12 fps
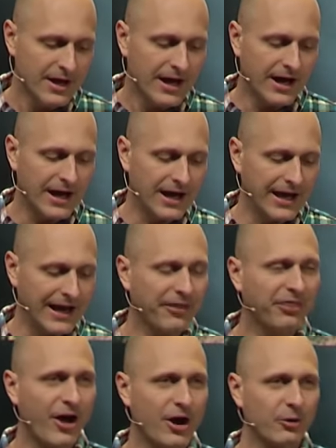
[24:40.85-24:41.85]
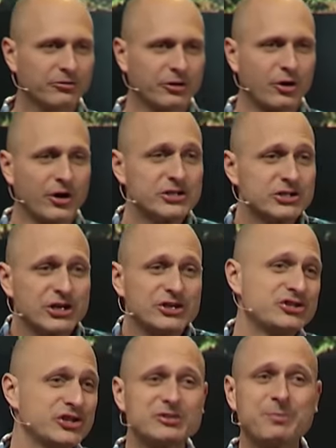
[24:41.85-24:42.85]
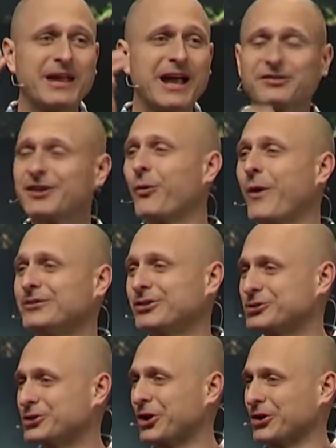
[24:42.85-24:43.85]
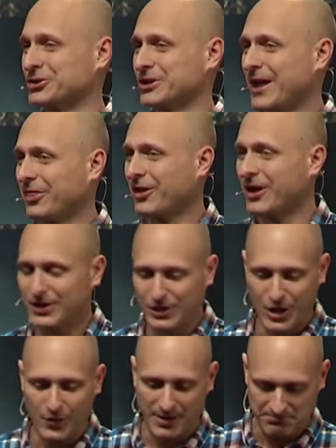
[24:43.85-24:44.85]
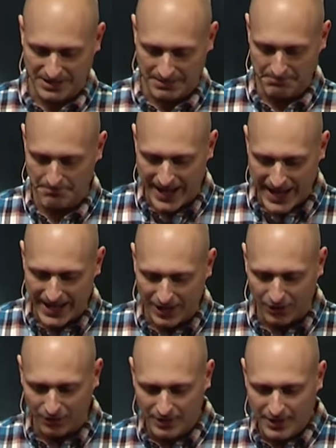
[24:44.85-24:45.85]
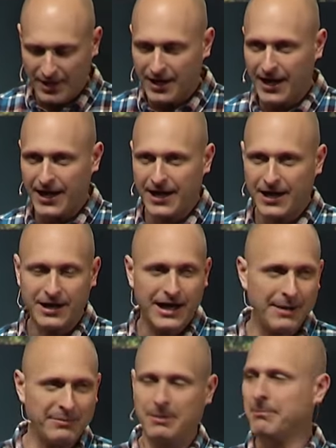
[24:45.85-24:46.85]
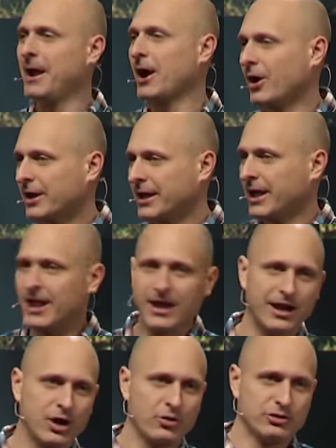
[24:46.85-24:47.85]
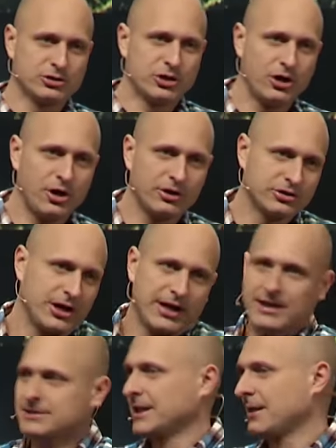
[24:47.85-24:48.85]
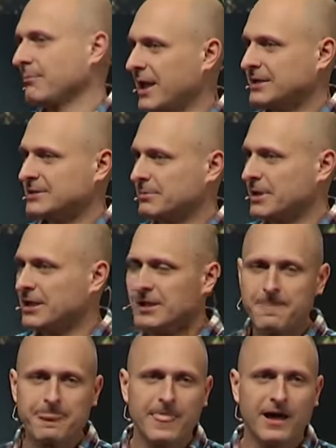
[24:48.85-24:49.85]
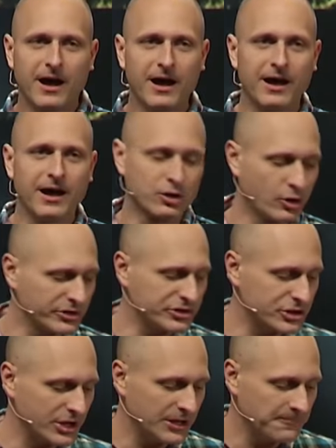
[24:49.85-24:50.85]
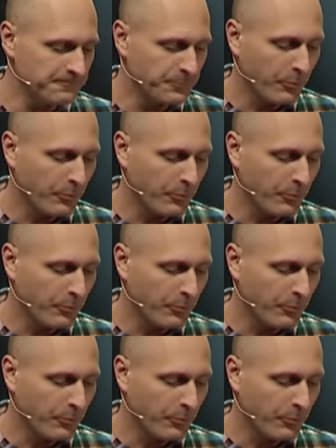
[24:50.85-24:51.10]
Uh, and I thought I was a Christian just because I went to church. I thought, you know, I'm, I'm male, uh, I'm an American, I go to church, I guess that makes me uh, a Christian.